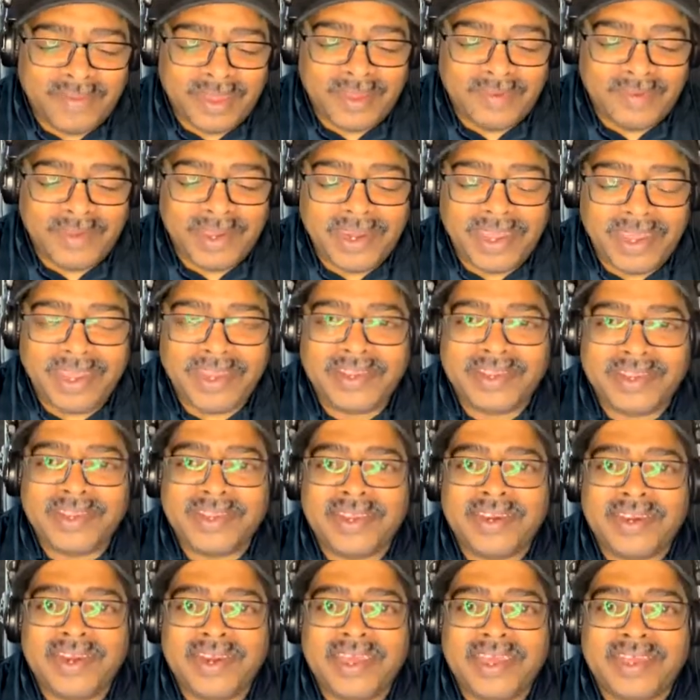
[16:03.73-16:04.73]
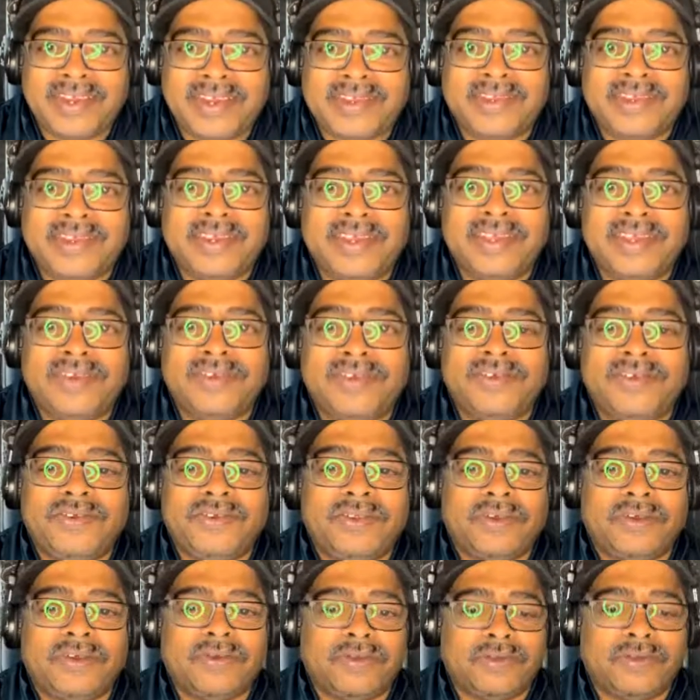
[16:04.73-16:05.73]
Maybe that's the next. Did you
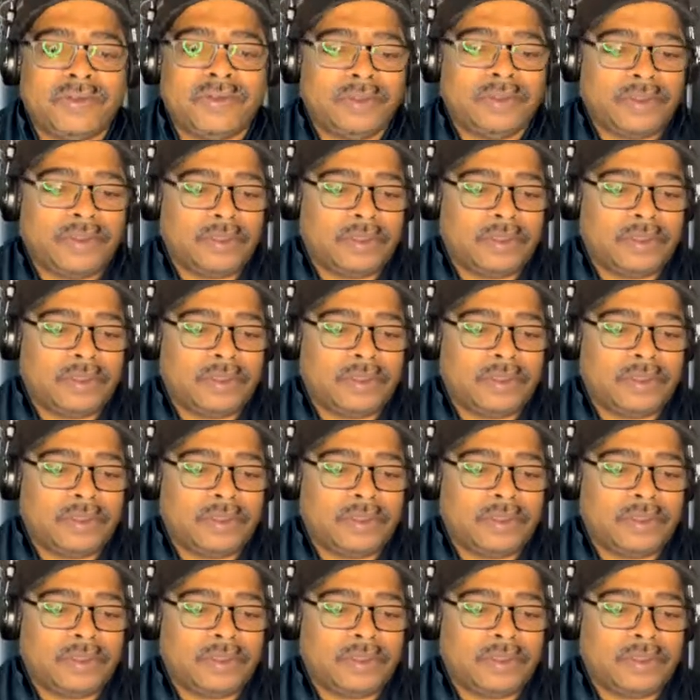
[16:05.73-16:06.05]
know?